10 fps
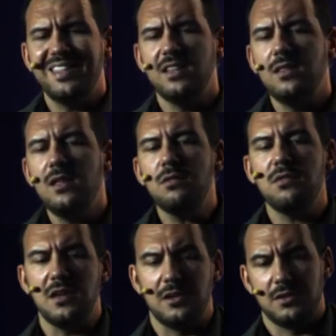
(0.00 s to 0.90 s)
And in
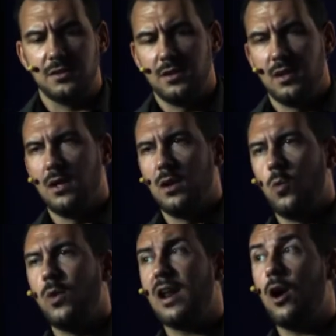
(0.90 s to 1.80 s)
this year,
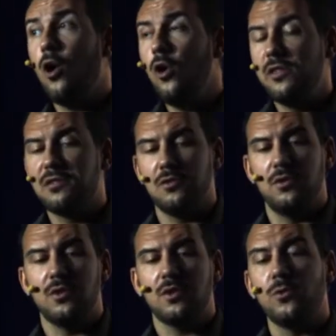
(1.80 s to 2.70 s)
we're
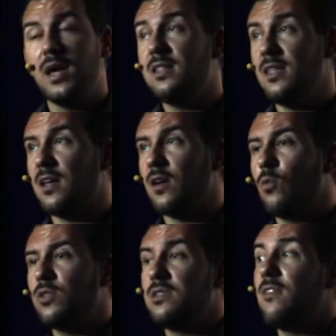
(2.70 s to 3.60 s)
also creating
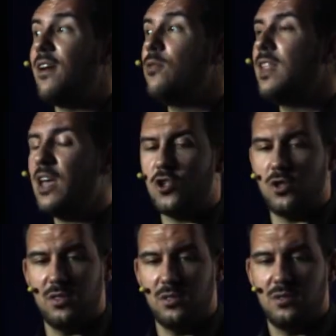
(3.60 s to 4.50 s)
what is the
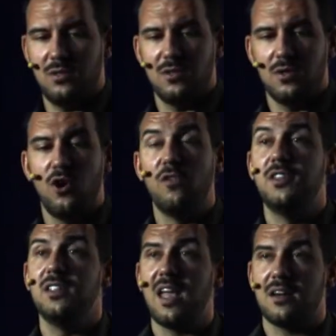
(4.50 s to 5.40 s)
foundation
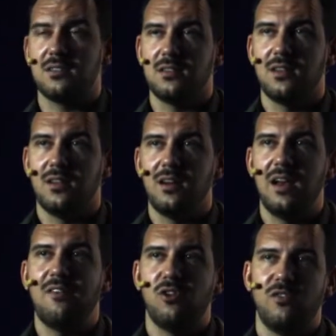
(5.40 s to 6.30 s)
of the next
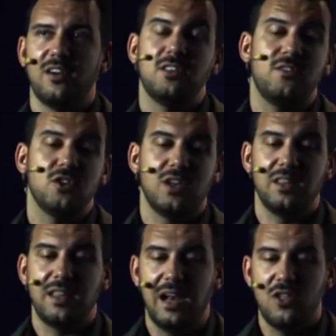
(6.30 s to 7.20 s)
level of
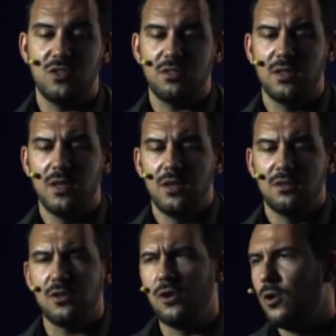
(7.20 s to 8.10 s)
artificial intelligence.
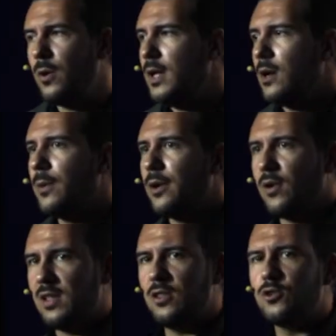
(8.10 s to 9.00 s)
So we're
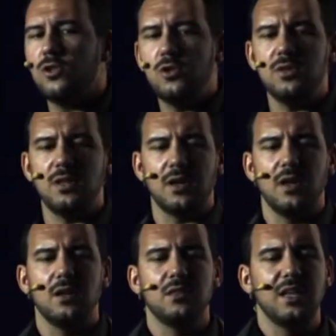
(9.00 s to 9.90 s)
already
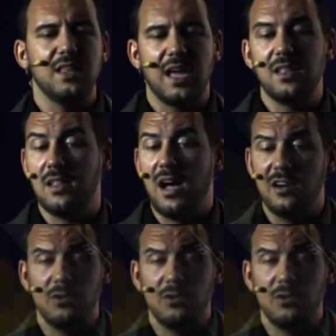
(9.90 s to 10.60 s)
introducing dedicated